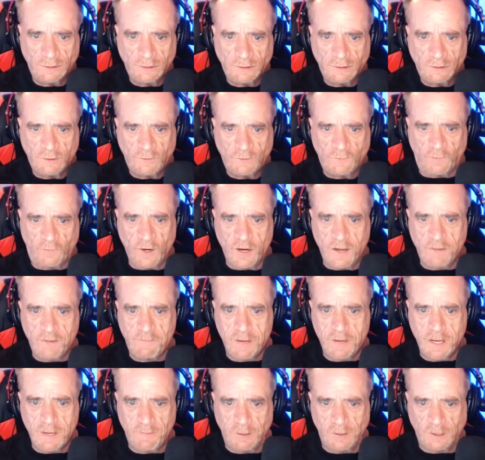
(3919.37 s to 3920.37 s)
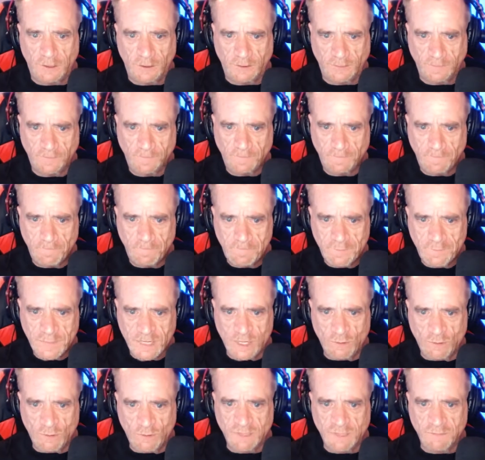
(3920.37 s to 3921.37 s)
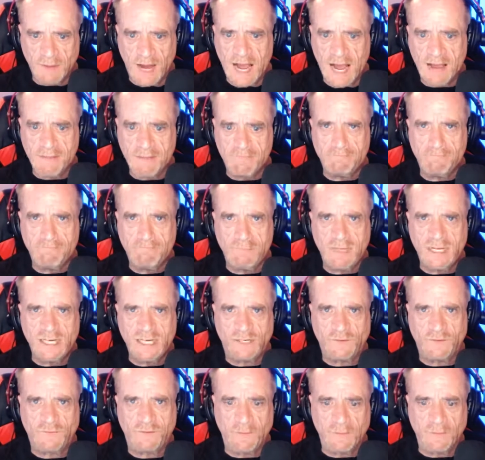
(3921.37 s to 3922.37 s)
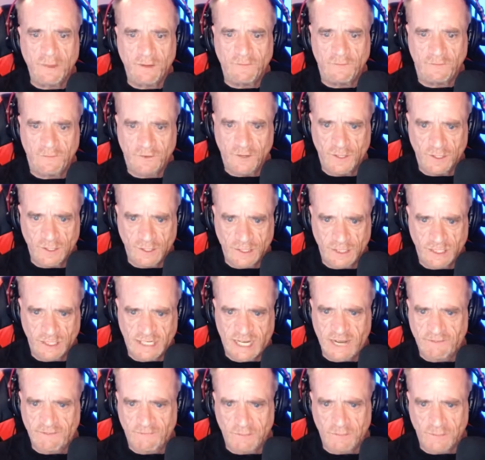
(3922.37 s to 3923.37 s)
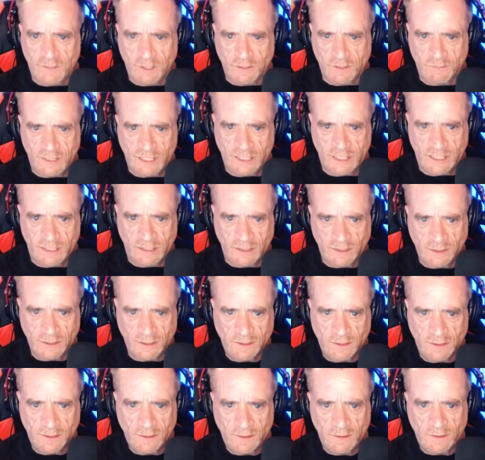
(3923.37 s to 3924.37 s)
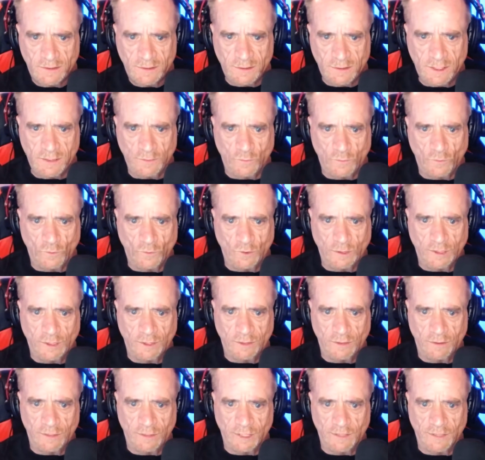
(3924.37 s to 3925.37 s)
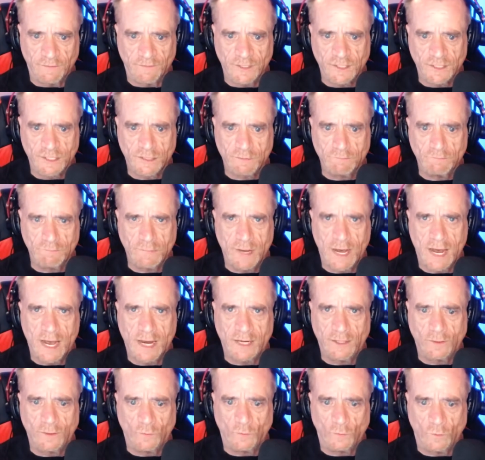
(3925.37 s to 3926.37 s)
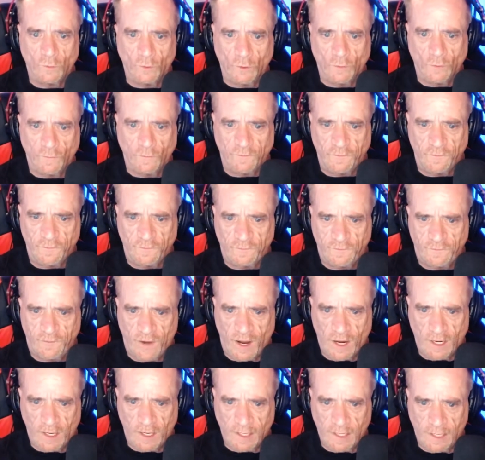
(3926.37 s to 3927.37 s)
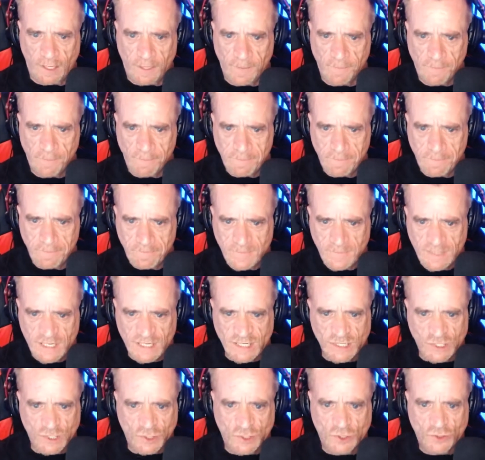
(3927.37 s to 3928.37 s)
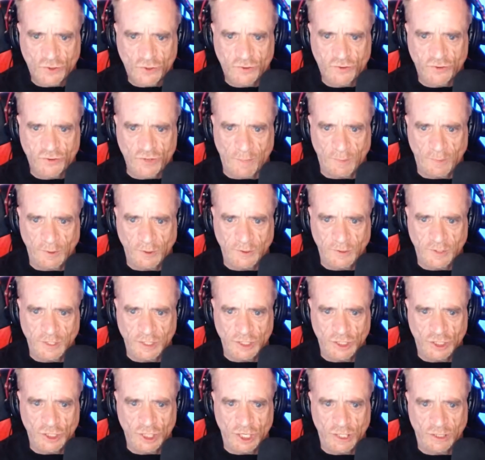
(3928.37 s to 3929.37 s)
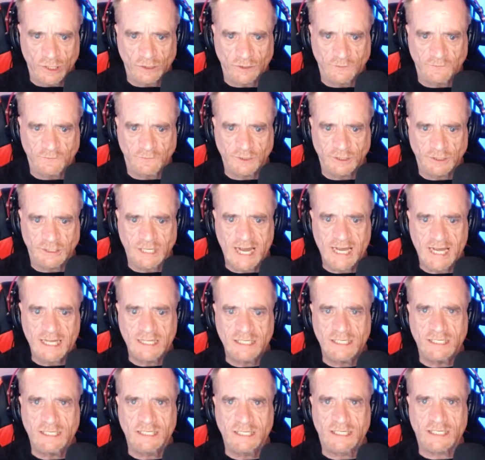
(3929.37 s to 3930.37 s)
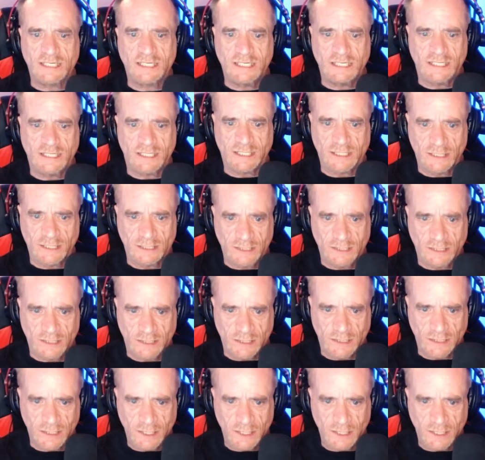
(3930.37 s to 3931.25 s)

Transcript: Free people, he was my meat from the first. Give him to me. I'm weary of this man-wolf folly. He's troubled the jungle for 10 seasons.